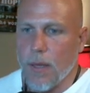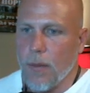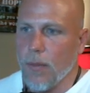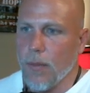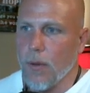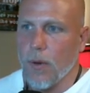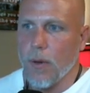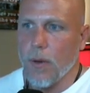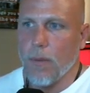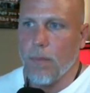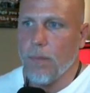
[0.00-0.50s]

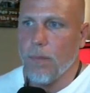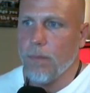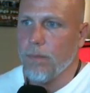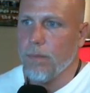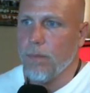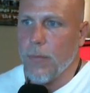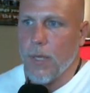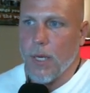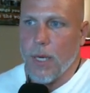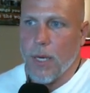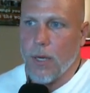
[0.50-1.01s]
The
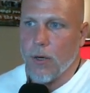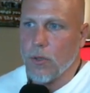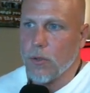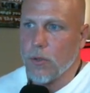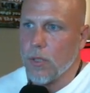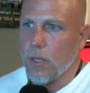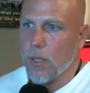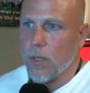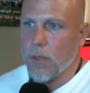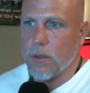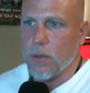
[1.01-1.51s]

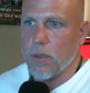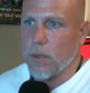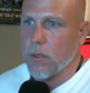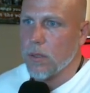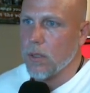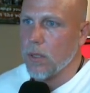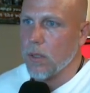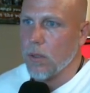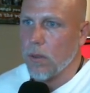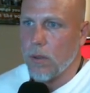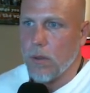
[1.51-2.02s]
energy is
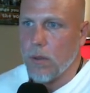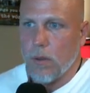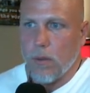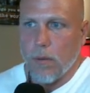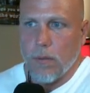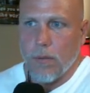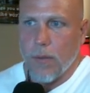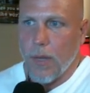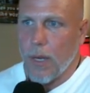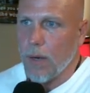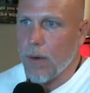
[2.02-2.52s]

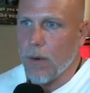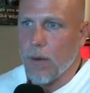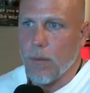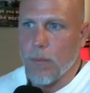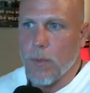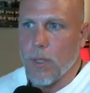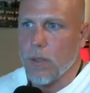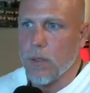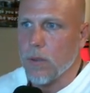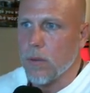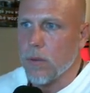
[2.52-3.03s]
still there. I
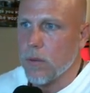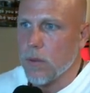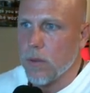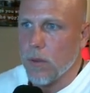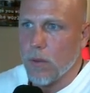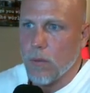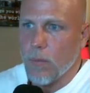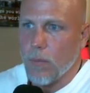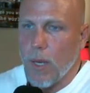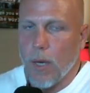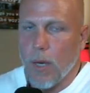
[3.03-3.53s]
mean, it's
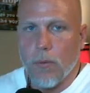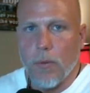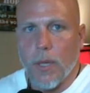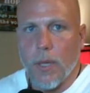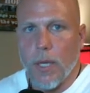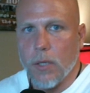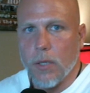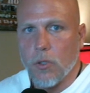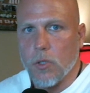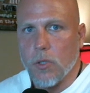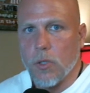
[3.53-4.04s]
still about
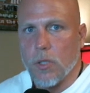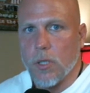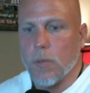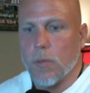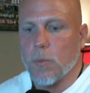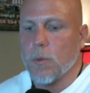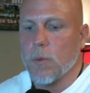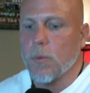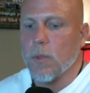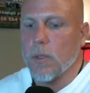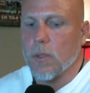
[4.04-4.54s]

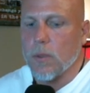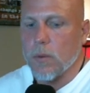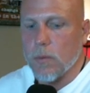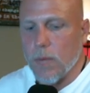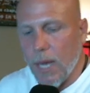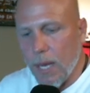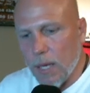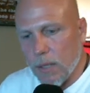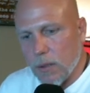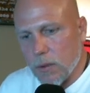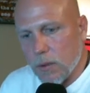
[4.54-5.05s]
relationships, but it
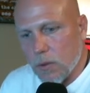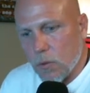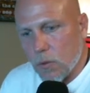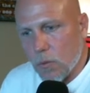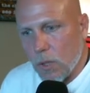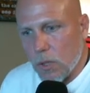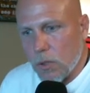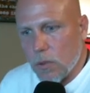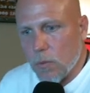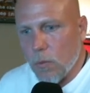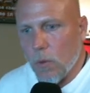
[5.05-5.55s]
has
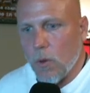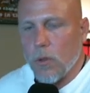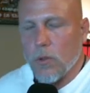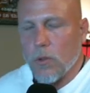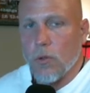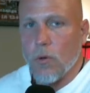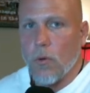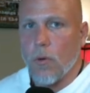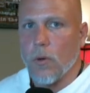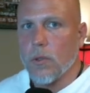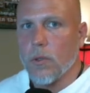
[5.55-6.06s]
switched more
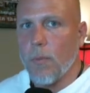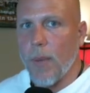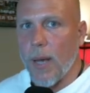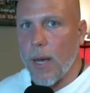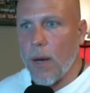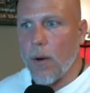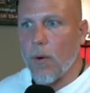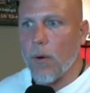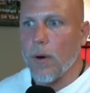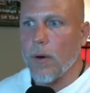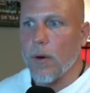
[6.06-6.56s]
towards
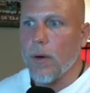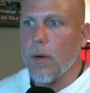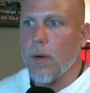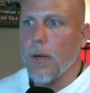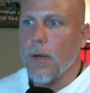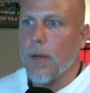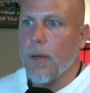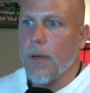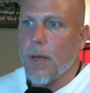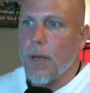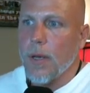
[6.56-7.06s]
power,
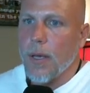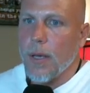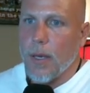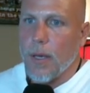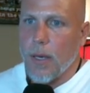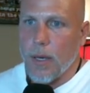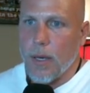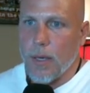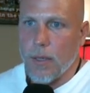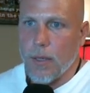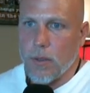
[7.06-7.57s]

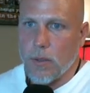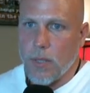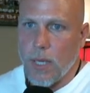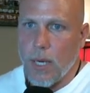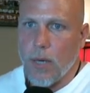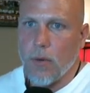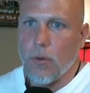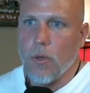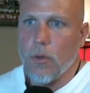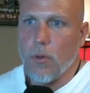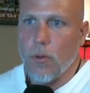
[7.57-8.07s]
and it's
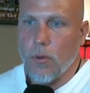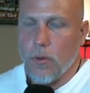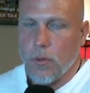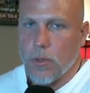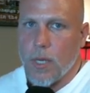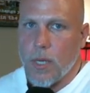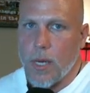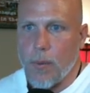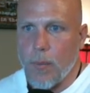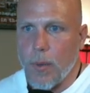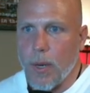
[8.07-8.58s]
how you use
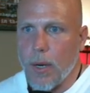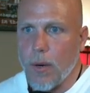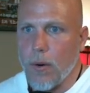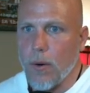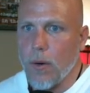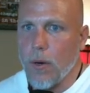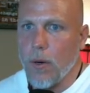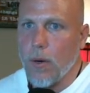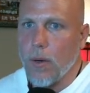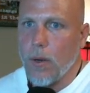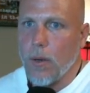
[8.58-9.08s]
that
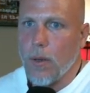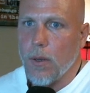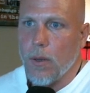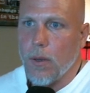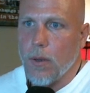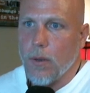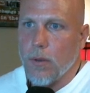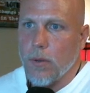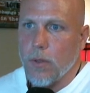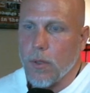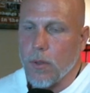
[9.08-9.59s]
power.
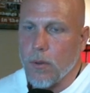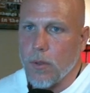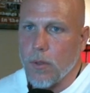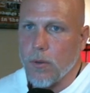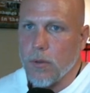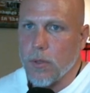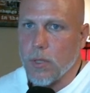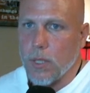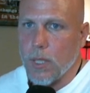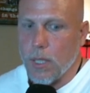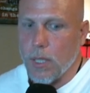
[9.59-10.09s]
Don't
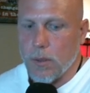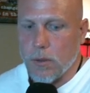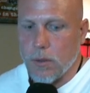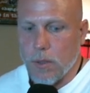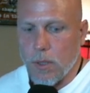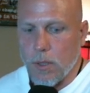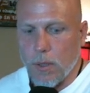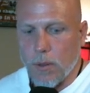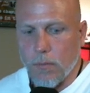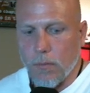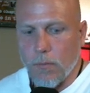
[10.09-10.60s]
use it against
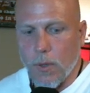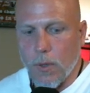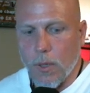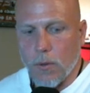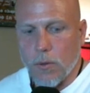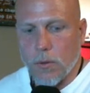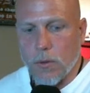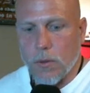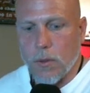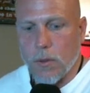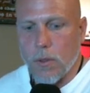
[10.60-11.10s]
the other
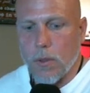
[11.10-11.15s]
folks.